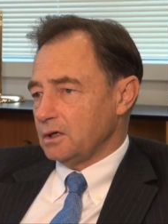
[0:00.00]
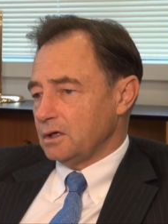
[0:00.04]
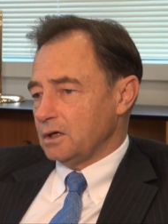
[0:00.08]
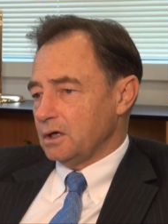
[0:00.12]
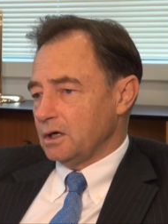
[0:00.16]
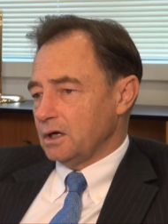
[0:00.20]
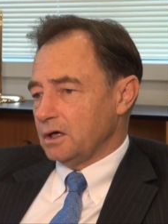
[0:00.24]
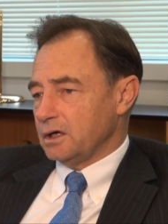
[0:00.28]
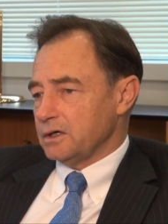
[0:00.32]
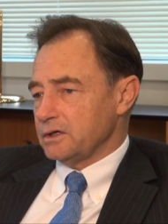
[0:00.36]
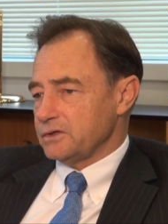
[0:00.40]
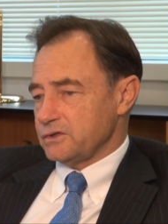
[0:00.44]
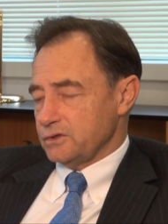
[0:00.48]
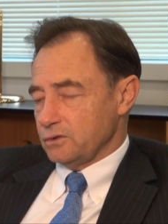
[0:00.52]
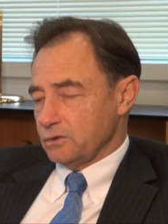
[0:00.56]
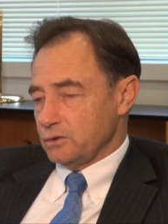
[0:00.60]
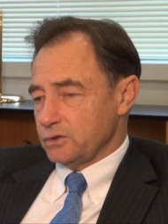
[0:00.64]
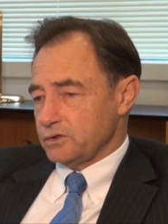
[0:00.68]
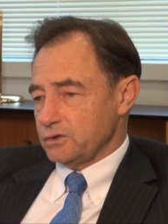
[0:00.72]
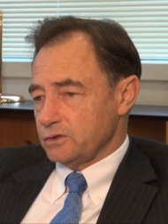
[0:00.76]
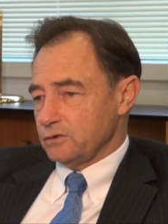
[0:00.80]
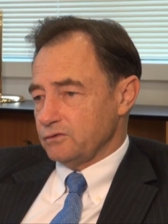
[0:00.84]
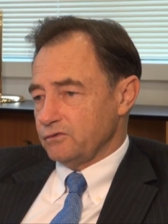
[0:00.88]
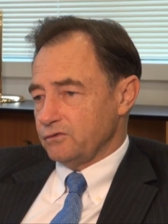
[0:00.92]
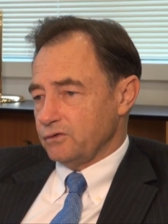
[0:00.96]
uh,
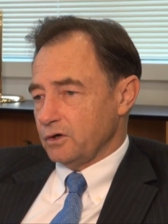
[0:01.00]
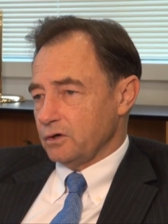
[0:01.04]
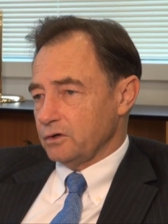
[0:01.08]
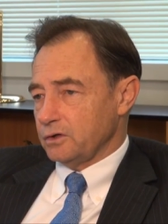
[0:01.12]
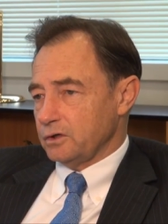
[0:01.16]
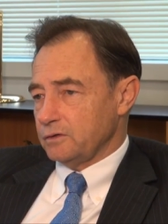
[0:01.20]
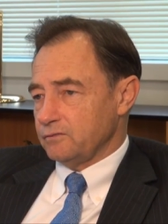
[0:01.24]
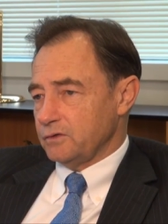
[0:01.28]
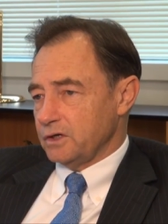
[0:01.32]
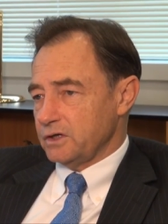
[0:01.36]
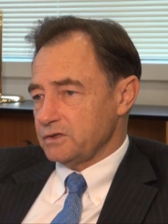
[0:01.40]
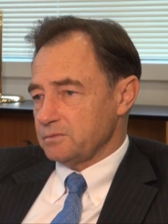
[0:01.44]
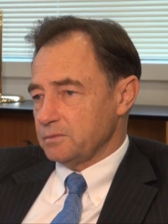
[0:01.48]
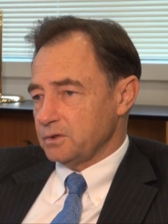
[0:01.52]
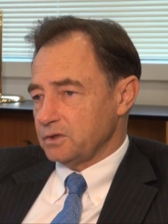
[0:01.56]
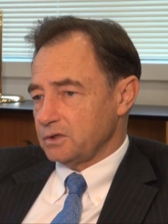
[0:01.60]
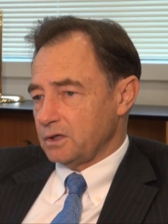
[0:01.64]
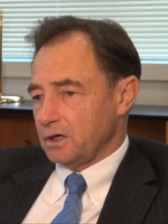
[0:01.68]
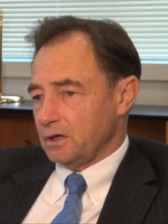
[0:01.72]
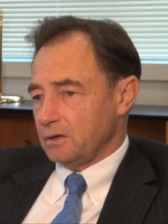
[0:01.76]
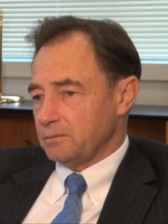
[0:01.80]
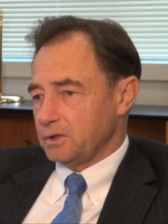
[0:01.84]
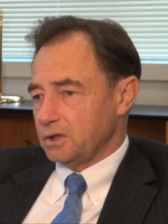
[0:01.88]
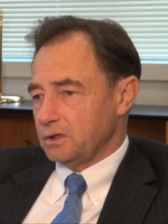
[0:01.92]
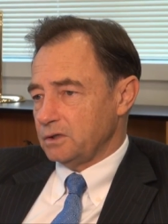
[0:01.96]
source of foreign investment
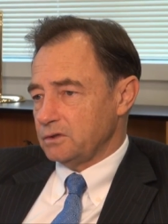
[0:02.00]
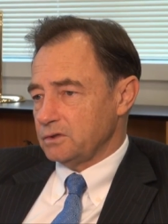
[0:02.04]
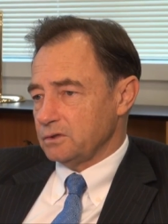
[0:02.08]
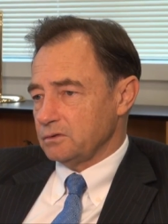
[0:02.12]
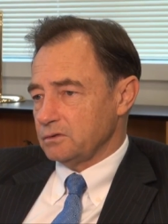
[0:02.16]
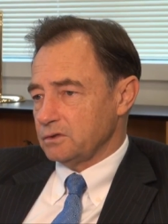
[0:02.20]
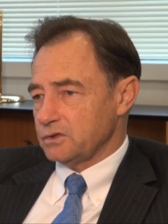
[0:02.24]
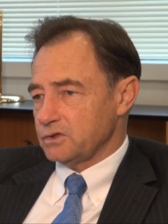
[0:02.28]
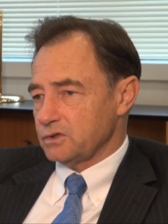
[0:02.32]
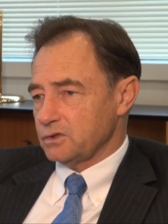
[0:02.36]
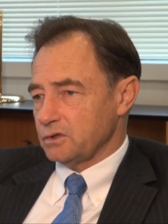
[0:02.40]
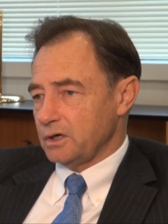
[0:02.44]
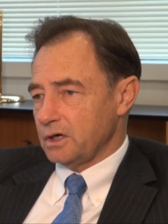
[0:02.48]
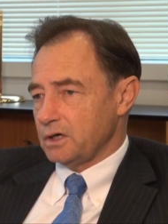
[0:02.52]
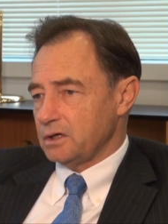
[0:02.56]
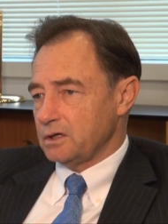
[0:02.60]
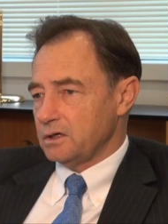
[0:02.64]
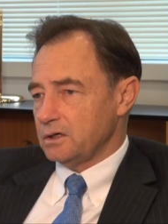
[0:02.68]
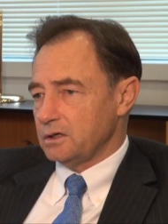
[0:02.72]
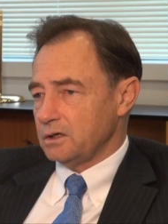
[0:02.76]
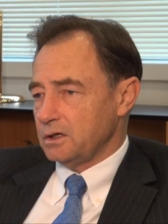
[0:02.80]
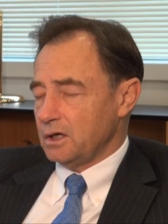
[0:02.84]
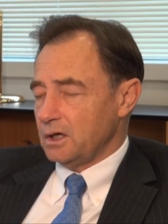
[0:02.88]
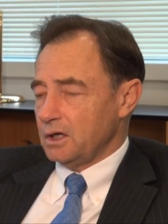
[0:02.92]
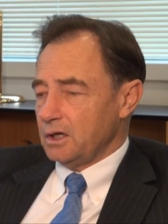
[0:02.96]
coming into
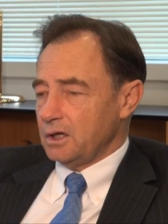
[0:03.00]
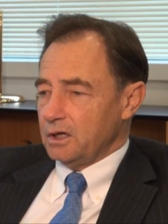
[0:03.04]
Australia.